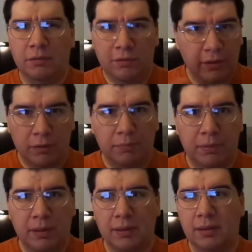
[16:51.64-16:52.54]
there was Tara
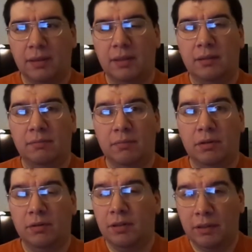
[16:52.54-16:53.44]
Buck and
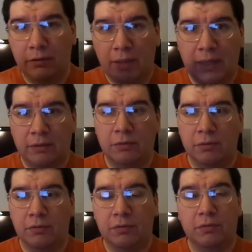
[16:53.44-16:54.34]
all the other
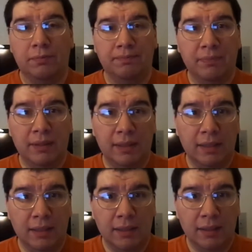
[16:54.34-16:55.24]
actors.
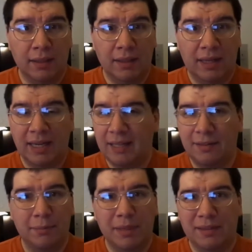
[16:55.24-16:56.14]
I
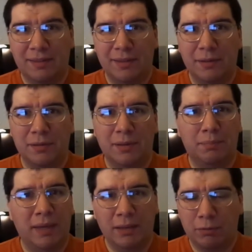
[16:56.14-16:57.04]
have to admit, though, the
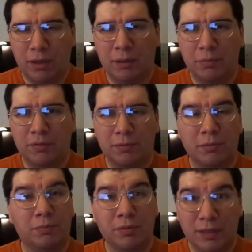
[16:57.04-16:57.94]
bank robbers
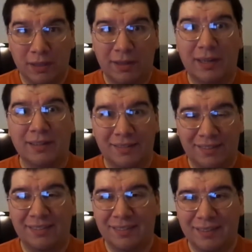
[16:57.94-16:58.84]
were pretty
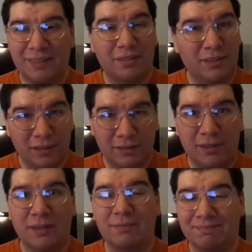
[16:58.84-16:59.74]
hot and
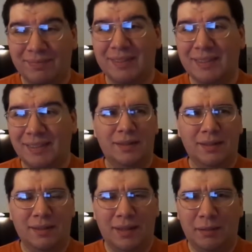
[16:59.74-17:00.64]
sexy.
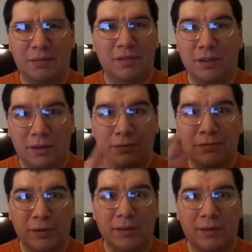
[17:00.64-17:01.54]
Having to see all
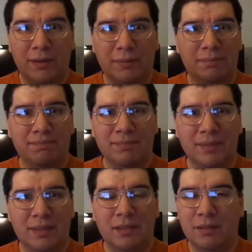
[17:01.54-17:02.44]
three of them,
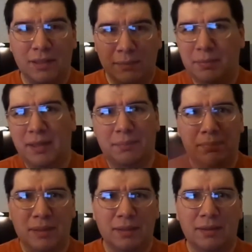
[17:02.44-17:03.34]
you know,
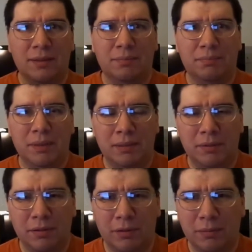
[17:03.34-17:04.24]
kidnapping uh,
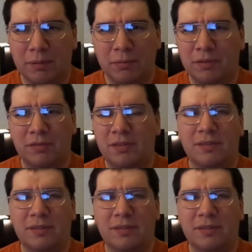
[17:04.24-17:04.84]
Pee-Wee Herman was